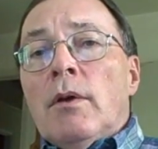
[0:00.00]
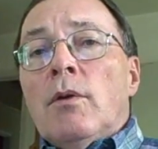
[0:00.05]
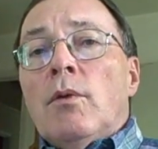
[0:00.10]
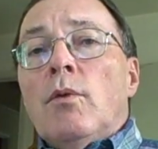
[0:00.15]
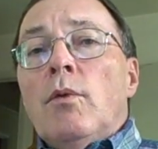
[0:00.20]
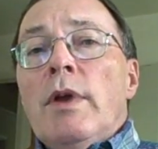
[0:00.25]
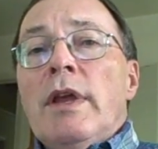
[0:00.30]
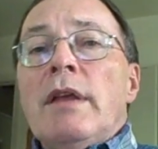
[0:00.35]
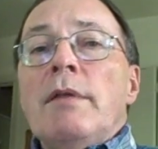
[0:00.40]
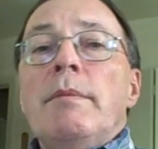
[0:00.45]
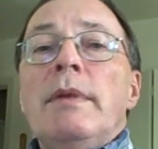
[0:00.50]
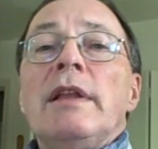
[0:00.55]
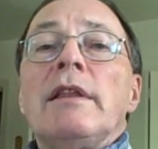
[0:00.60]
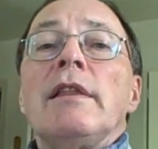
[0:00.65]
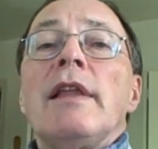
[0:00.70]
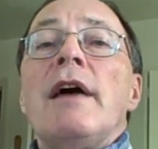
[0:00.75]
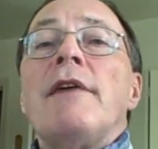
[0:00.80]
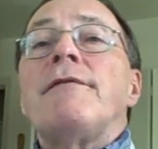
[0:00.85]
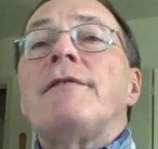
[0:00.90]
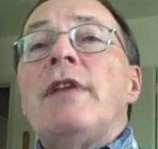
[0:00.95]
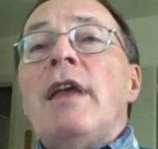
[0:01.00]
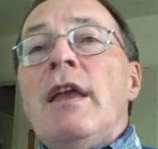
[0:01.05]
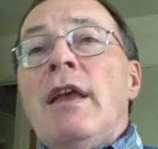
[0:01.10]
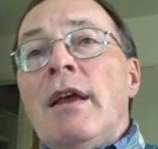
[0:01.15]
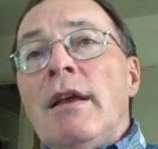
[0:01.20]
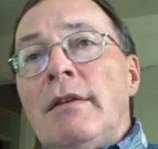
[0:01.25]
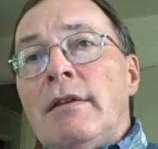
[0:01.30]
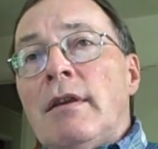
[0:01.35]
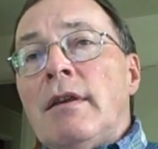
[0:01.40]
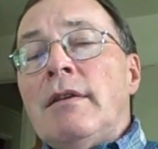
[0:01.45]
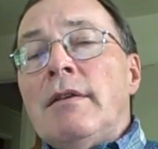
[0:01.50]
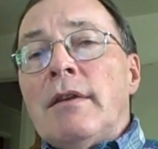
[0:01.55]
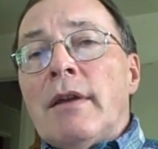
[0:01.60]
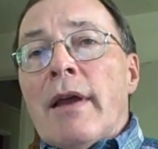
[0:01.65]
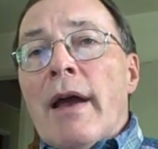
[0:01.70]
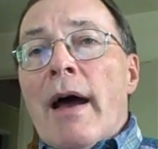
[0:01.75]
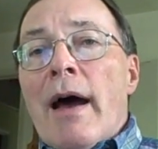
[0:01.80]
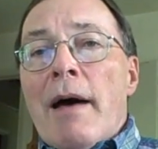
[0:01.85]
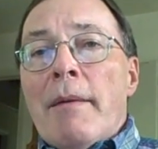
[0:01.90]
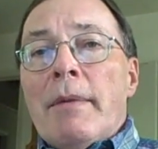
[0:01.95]
We can be left-handed in
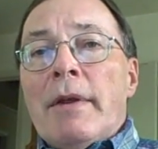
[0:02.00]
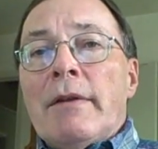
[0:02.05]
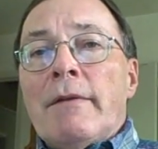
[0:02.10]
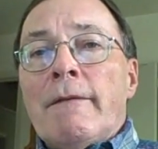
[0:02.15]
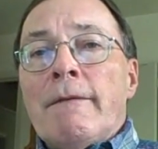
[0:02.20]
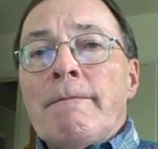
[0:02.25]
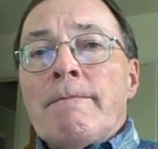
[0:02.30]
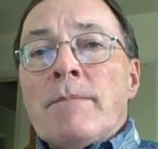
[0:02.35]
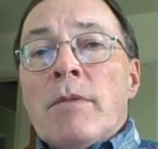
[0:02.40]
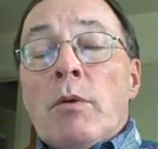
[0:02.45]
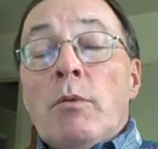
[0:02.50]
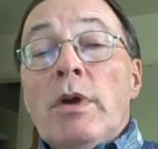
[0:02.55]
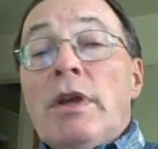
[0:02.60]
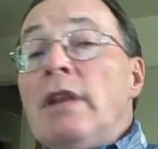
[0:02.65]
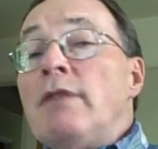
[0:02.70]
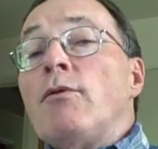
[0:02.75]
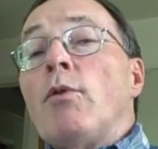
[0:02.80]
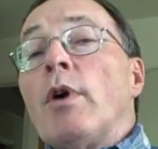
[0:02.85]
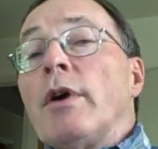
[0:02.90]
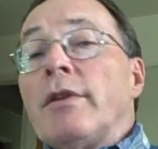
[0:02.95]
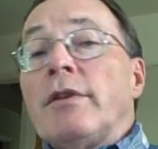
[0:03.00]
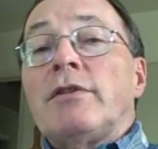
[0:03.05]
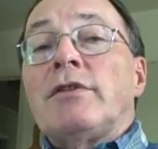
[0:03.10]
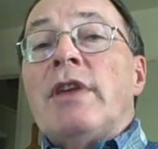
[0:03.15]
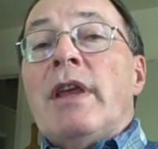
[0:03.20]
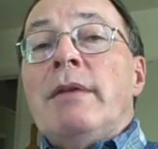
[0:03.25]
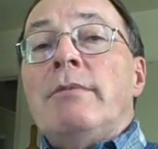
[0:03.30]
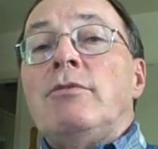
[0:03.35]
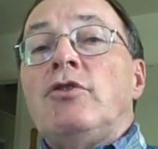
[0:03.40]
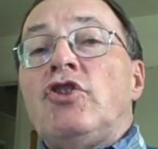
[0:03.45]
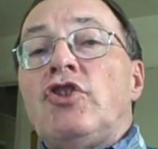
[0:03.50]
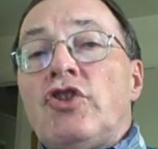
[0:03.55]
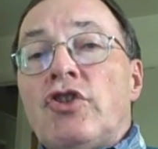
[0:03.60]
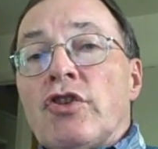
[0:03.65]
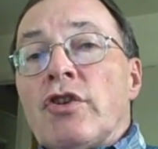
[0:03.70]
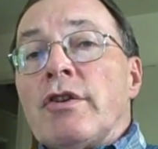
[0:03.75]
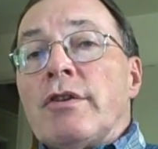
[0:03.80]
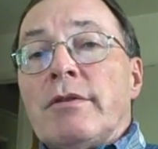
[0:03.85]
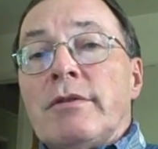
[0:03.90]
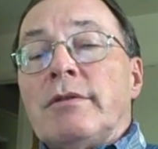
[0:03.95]
common. We can even wear the same
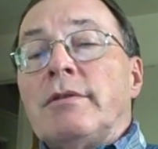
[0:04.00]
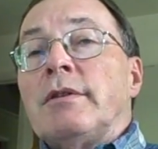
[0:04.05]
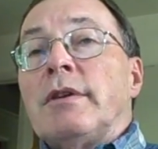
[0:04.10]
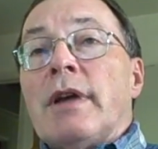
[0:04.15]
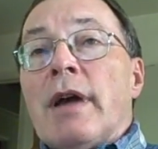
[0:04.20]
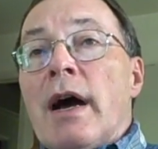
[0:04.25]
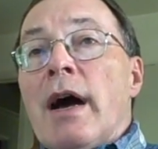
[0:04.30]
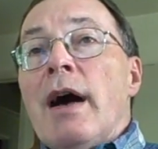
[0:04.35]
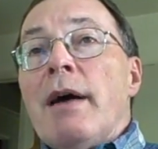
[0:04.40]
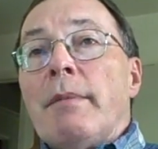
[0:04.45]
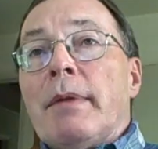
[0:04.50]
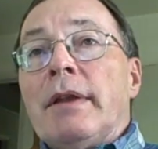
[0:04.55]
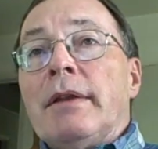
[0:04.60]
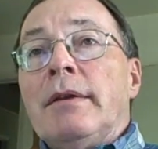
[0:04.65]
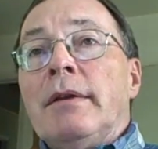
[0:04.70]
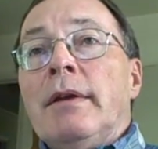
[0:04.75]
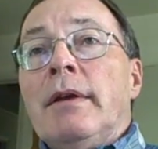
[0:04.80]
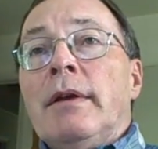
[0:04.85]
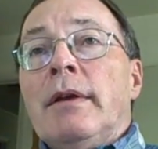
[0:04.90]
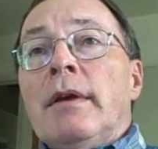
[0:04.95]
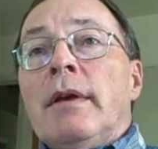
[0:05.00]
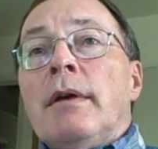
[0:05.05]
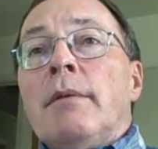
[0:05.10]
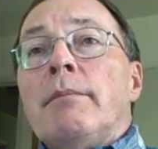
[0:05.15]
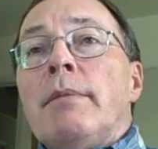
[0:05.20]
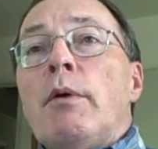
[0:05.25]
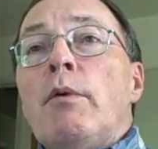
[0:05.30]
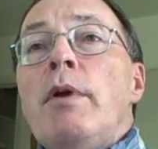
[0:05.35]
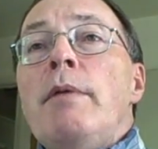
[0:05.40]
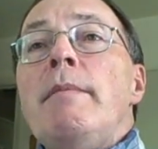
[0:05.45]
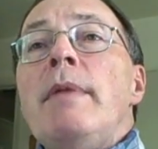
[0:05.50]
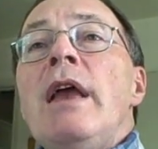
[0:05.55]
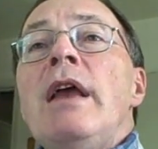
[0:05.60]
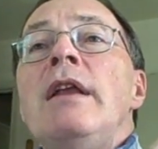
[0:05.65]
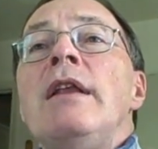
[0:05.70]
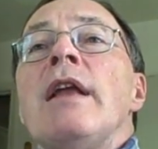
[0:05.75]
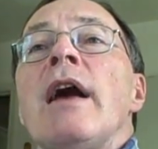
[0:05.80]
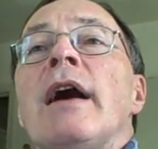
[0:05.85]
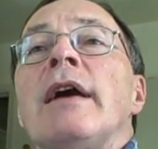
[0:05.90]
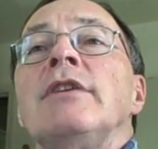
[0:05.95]
shirt in common. But we may
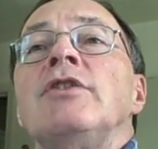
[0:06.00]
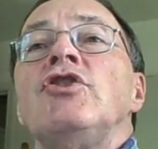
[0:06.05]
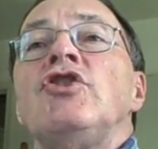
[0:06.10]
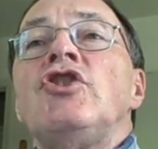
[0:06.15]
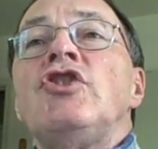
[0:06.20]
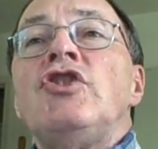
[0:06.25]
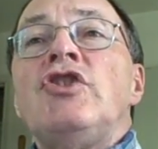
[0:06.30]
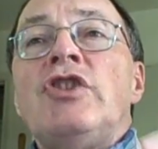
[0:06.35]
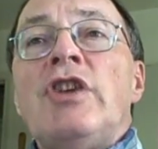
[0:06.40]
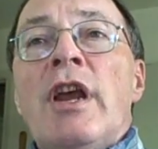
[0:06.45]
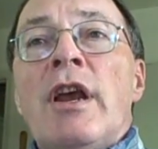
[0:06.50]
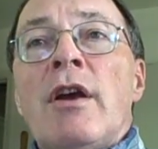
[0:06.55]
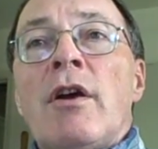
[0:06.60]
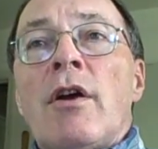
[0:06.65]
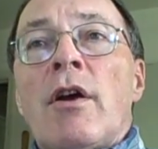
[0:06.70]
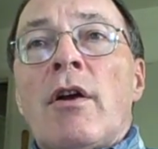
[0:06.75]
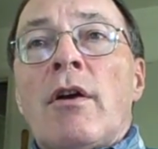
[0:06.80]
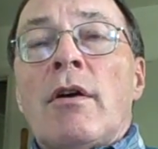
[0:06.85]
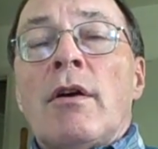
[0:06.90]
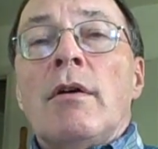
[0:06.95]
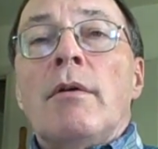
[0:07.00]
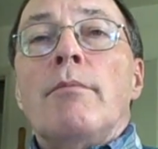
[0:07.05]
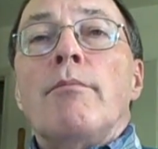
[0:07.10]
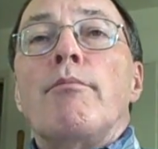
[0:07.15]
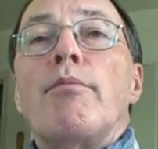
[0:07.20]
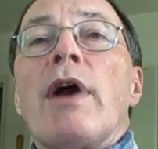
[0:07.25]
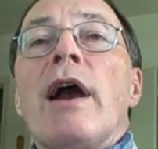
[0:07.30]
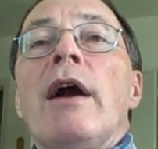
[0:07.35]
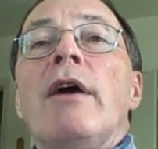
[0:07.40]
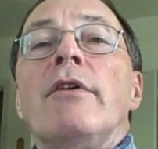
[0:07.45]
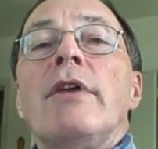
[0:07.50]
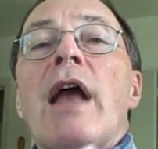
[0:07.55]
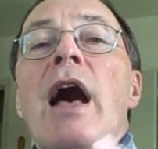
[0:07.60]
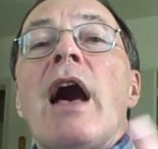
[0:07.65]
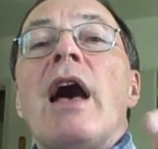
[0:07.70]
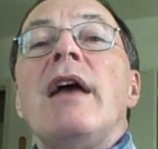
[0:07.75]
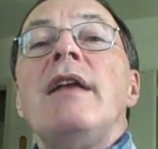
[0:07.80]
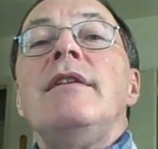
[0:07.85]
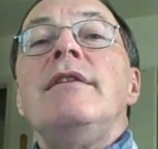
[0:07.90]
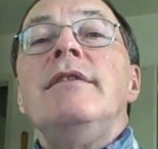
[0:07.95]
not share
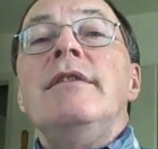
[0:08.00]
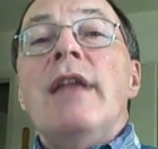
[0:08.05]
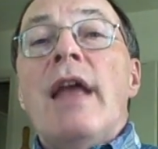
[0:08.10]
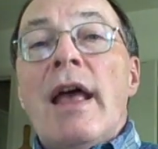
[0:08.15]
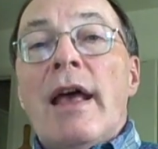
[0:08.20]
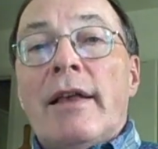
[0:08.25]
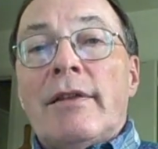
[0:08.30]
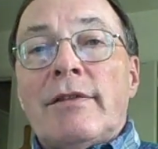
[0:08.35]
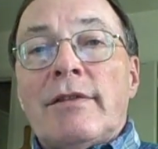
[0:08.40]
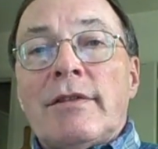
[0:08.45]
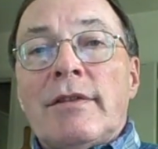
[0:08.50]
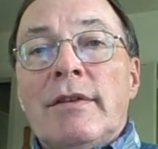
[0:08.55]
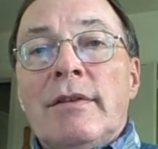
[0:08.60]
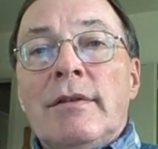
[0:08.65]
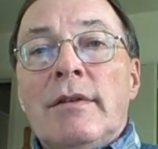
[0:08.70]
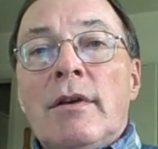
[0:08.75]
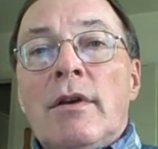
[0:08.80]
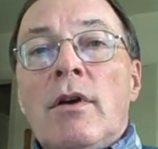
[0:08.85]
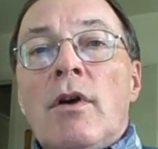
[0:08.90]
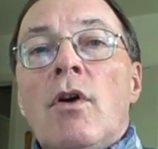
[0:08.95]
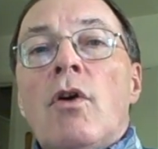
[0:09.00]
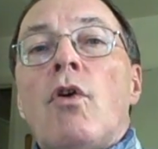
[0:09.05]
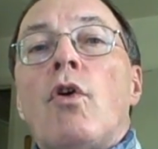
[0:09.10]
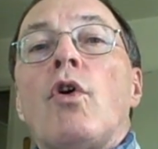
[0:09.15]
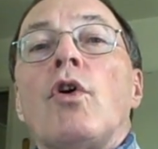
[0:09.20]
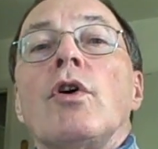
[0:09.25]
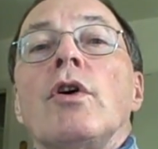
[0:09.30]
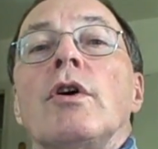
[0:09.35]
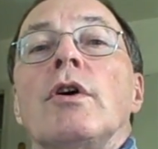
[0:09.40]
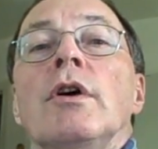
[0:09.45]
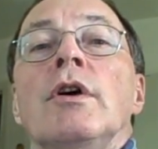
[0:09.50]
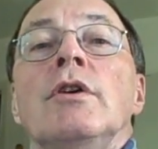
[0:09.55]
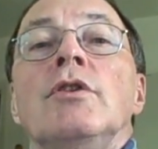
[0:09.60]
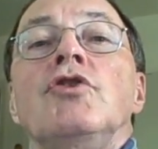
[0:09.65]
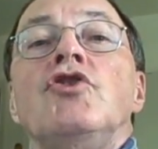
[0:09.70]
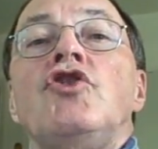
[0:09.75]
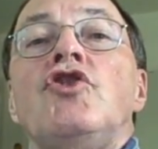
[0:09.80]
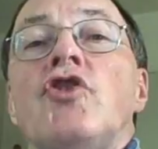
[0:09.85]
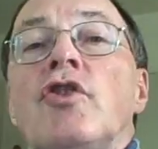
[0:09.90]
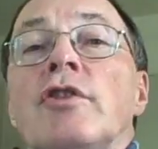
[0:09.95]
brown-eyedness or
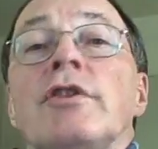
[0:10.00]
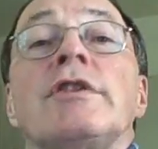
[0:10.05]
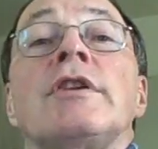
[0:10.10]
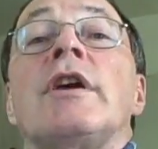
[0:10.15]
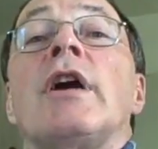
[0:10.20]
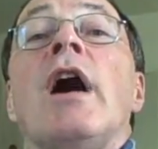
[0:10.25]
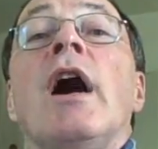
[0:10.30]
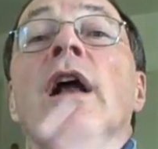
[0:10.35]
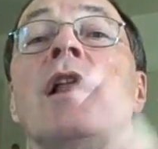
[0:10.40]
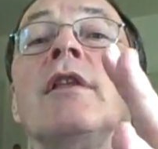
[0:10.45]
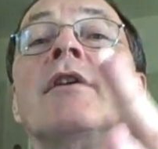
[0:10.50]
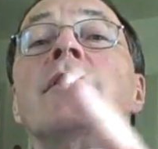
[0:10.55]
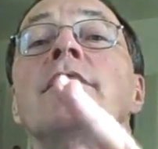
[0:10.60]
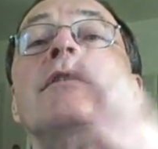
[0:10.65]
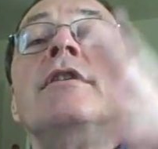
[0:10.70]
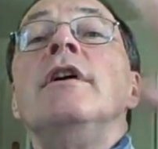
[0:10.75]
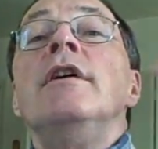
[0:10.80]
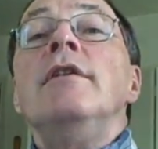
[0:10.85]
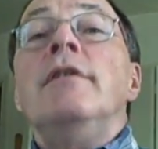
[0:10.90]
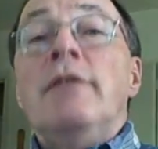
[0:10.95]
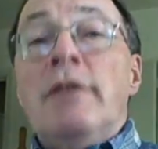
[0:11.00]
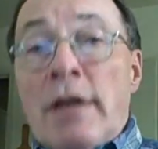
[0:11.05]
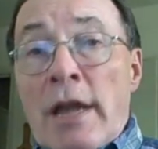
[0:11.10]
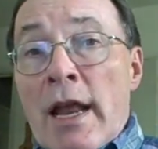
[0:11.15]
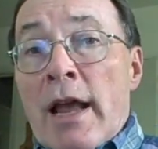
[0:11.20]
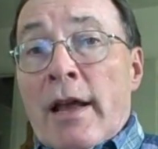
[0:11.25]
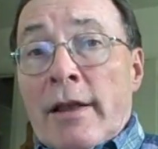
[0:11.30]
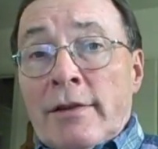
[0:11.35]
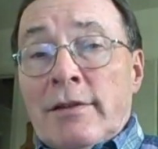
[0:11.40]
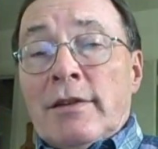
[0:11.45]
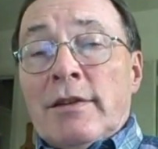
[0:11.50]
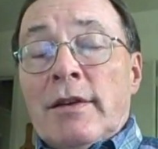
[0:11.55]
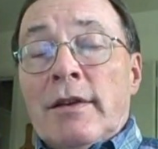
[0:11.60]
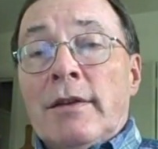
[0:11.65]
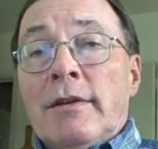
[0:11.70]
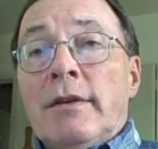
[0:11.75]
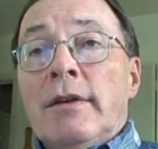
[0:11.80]
shirt-coloredness.